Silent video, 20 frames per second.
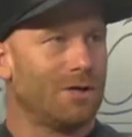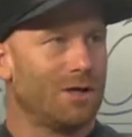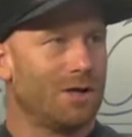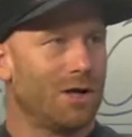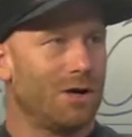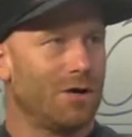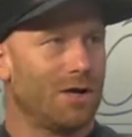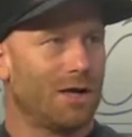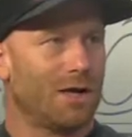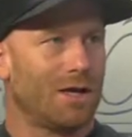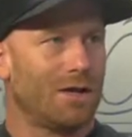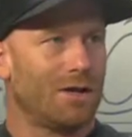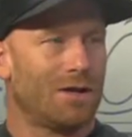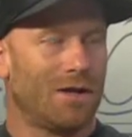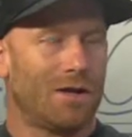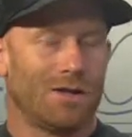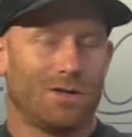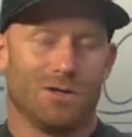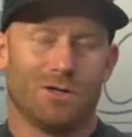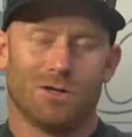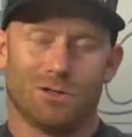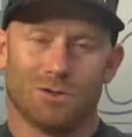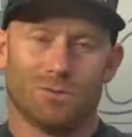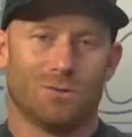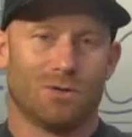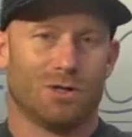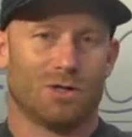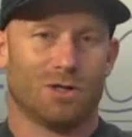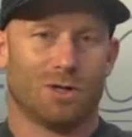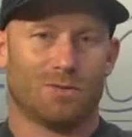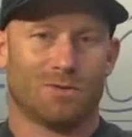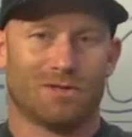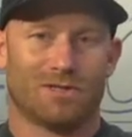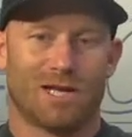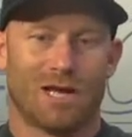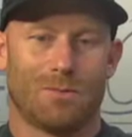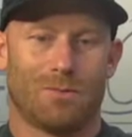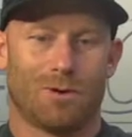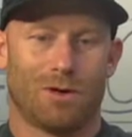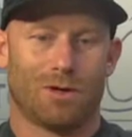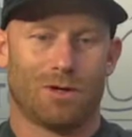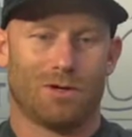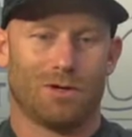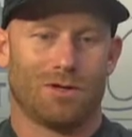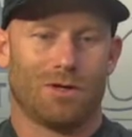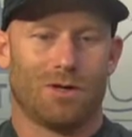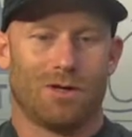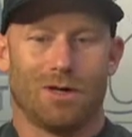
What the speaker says: And usually when you show up to a skate park,